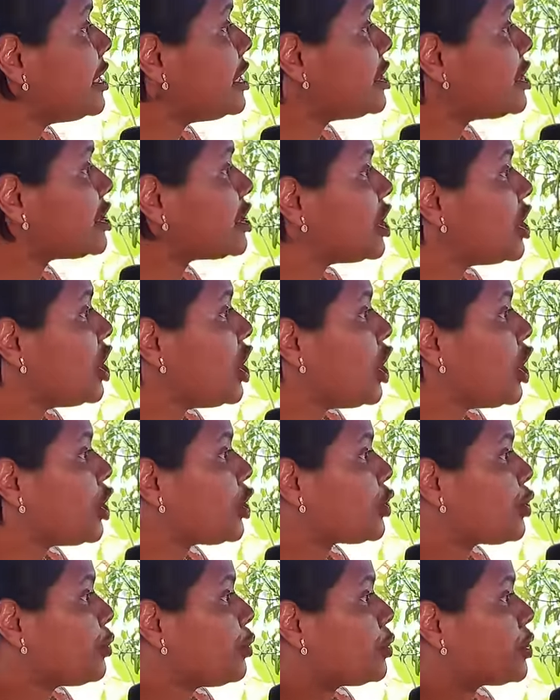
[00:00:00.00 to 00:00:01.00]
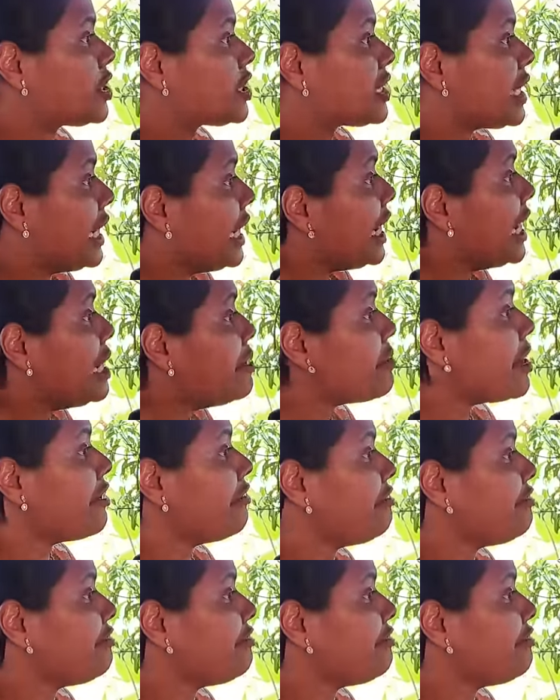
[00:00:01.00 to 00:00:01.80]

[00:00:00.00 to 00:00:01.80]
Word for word: is to turn my